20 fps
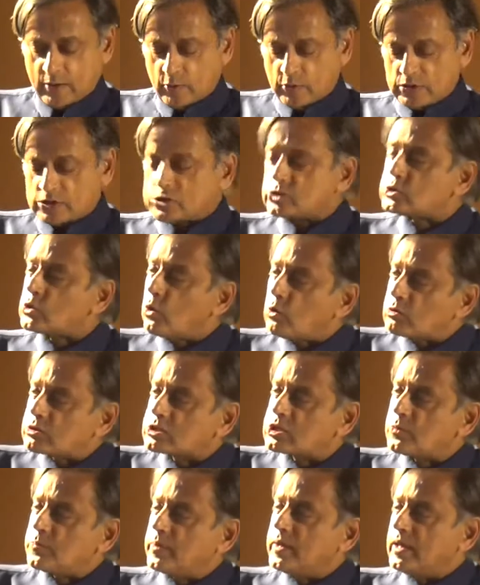was
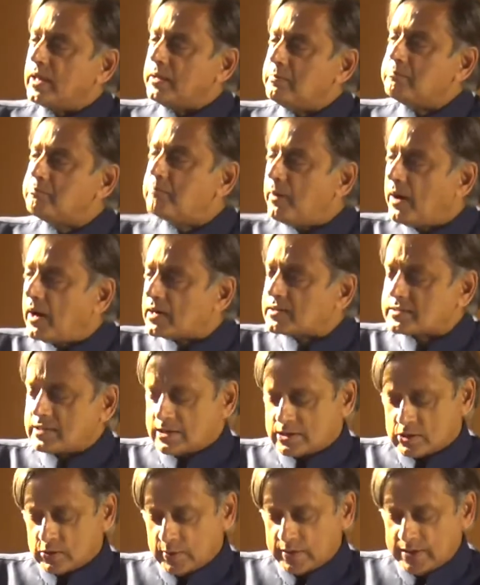sought to be
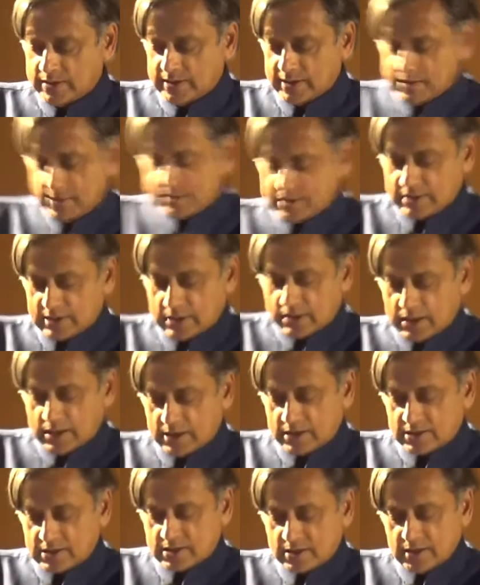imparted to Indians at
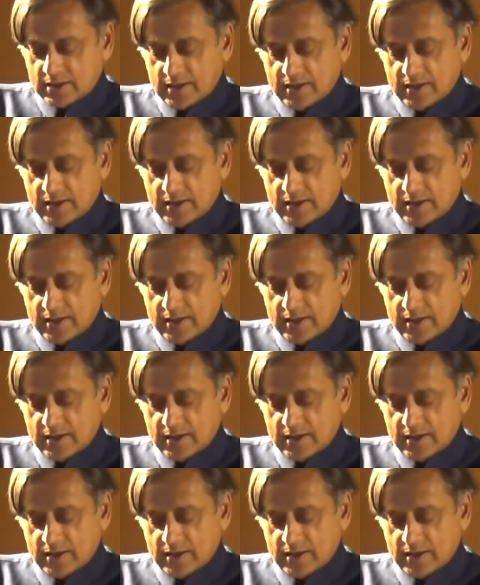large,